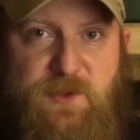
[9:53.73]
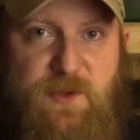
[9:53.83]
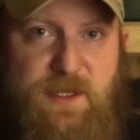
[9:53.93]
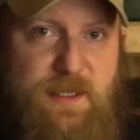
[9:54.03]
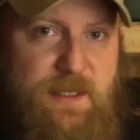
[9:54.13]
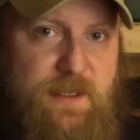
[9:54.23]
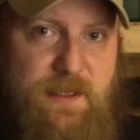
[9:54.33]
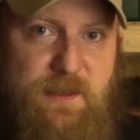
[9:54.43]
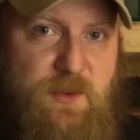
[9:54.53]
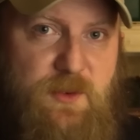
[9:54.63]
trendy
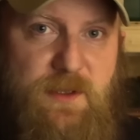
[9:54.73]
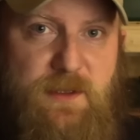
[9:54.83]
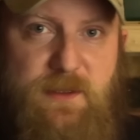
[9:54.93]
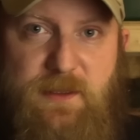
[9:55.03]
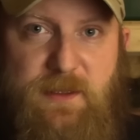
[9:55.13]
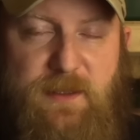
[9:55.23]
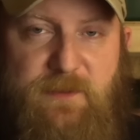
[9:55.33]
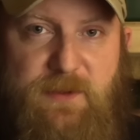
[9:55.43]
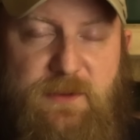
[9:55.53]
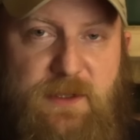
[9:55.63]
anymore in a
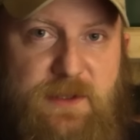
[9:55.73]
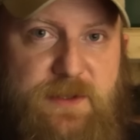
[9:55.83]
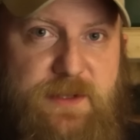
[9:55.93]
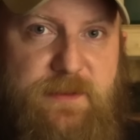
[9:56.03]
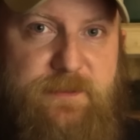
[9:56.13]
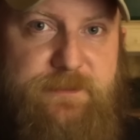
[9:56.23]
few years.